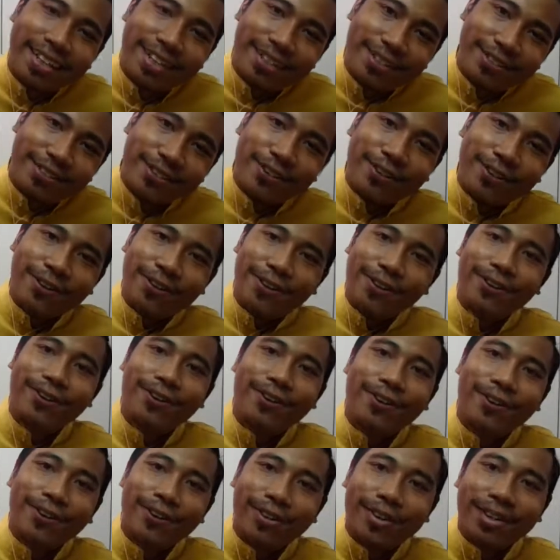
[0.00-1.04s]

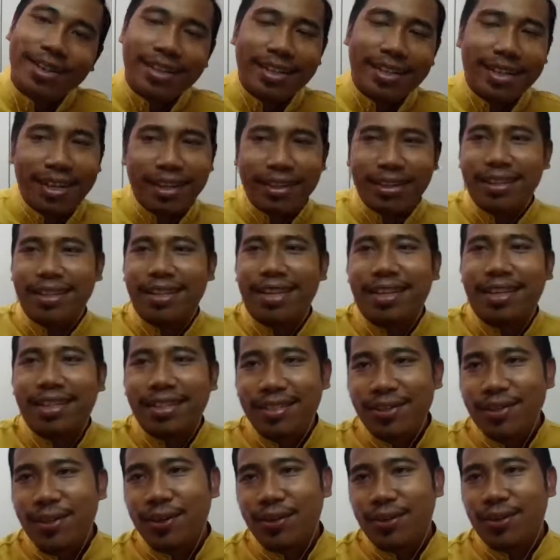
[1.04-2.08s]
That is
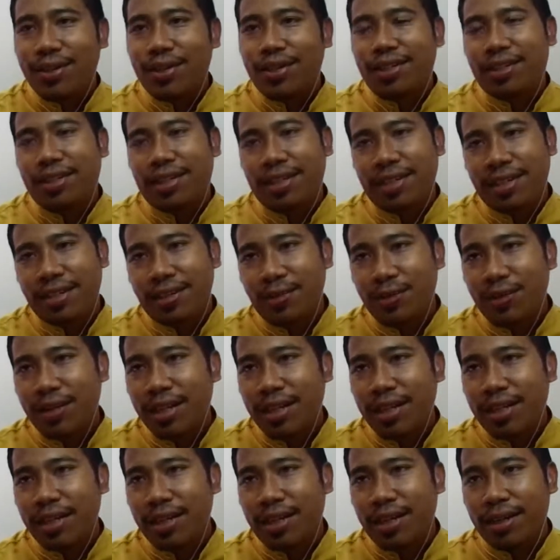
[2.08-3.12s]
not
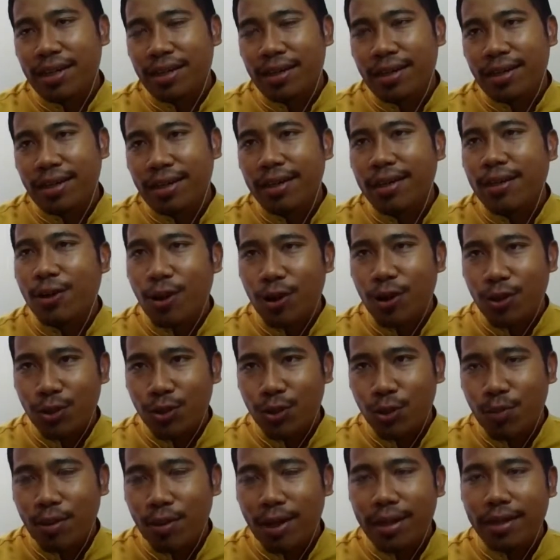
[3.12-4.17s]
including the cost
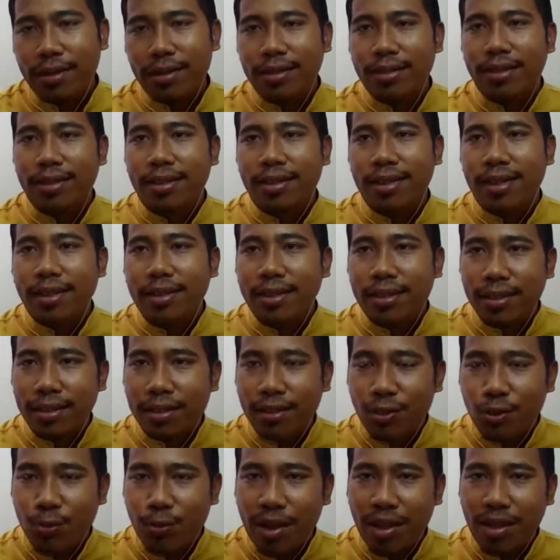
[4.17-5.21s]
to buy the generator,
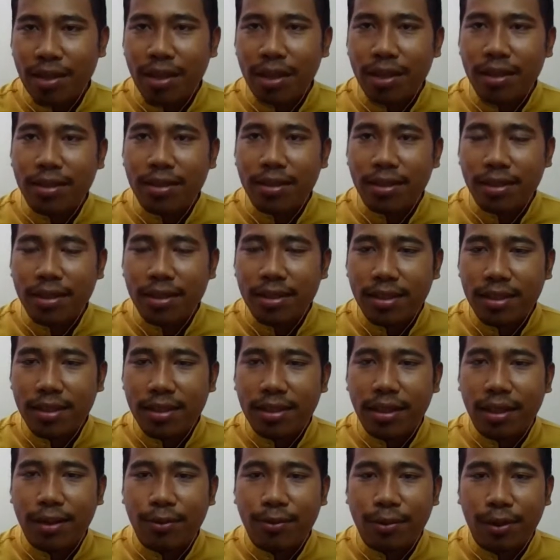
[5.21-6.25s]
to maintain the
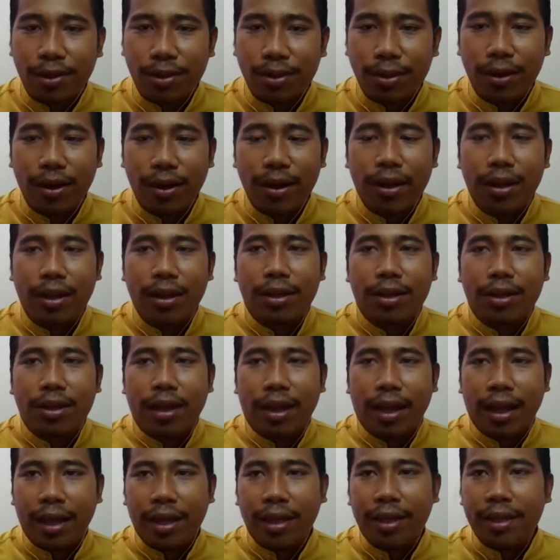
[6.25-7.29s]
generator and whatnot,
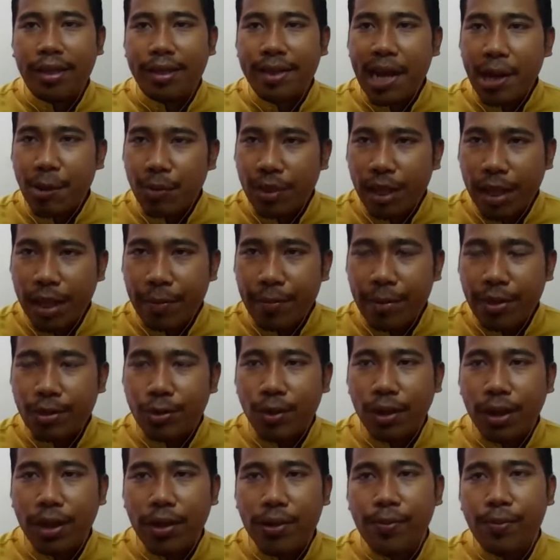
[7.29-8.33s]
and the downtime as
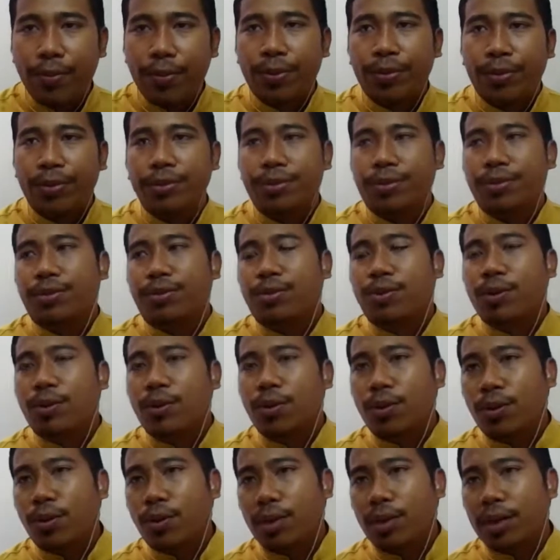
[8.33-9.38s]
well.
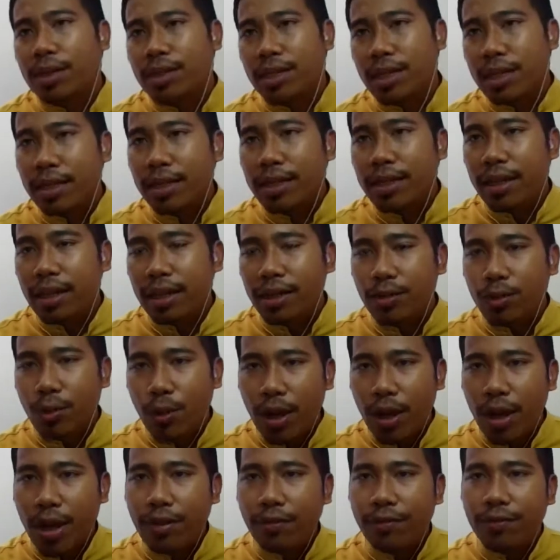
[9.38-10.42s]
So actually they do
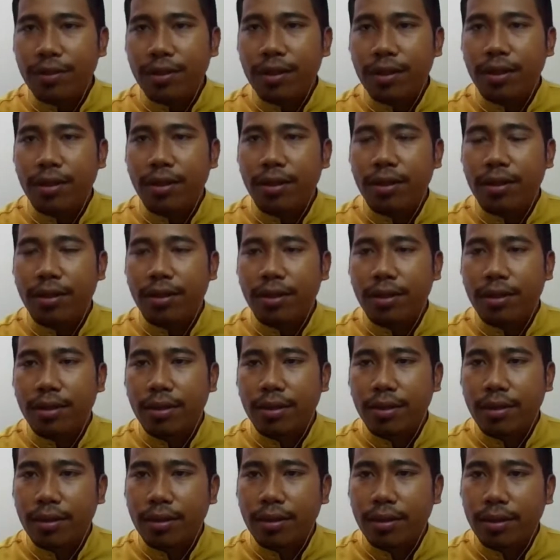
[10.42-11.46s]
have
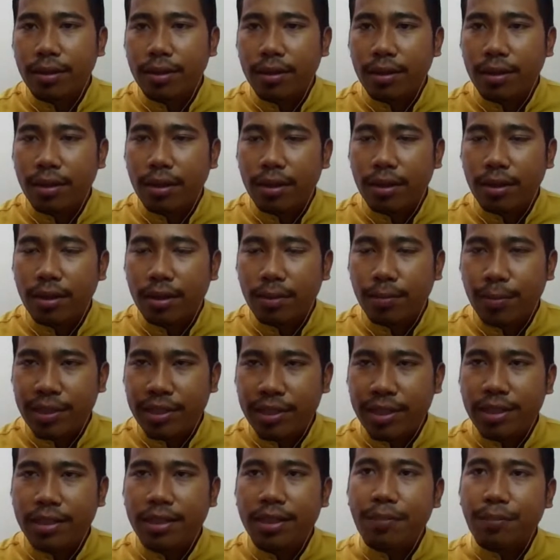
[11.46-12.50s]
the
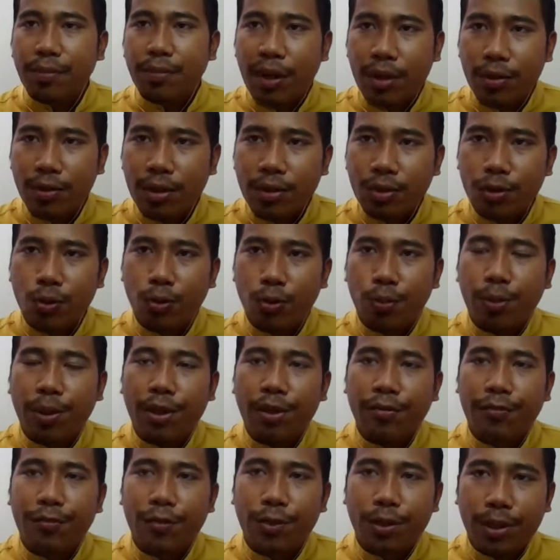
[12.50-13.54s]
purchasing power to
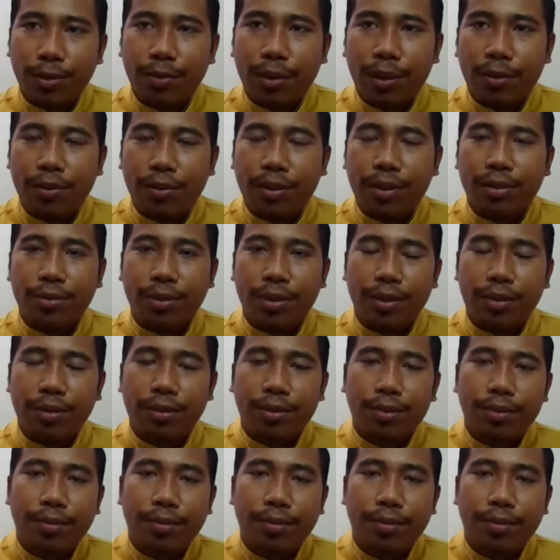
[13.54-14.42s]
pay for the power as well.